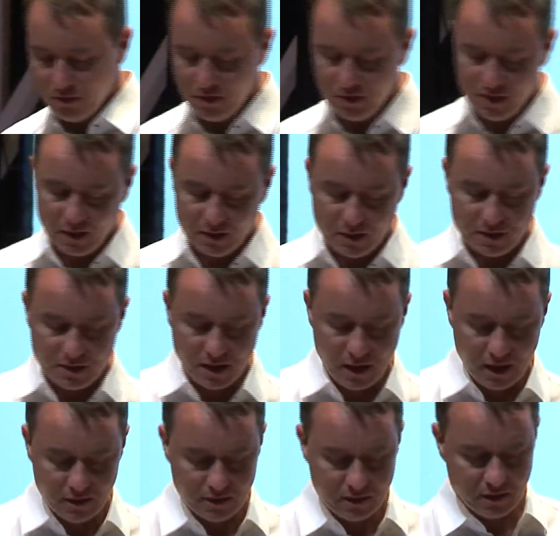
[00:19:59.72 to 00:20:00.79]
This
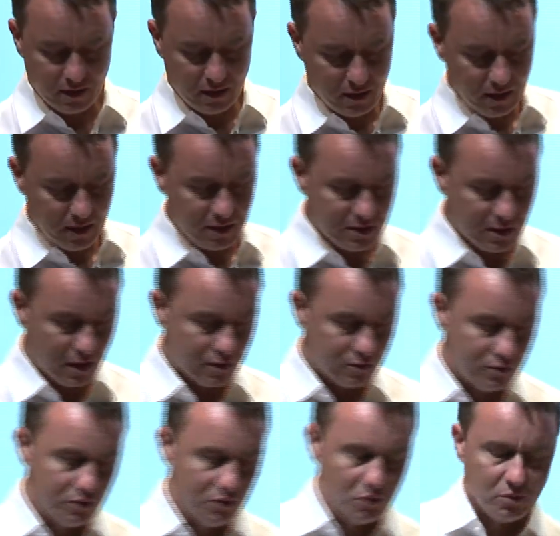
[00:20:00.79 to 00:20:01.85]
exercise is
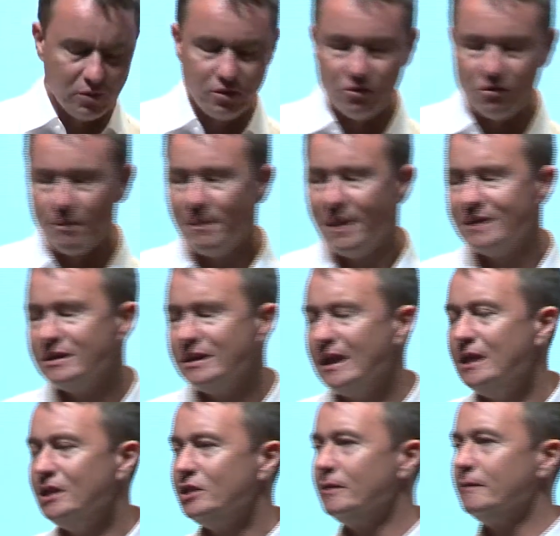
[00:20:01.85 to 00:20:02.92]
to do with your
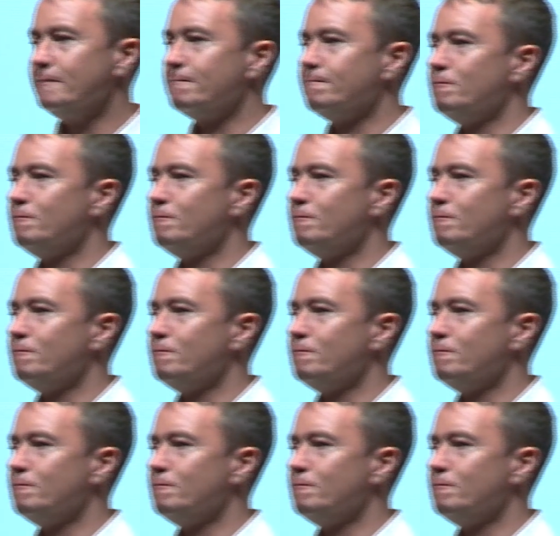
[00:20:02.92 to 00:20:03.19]
imagination.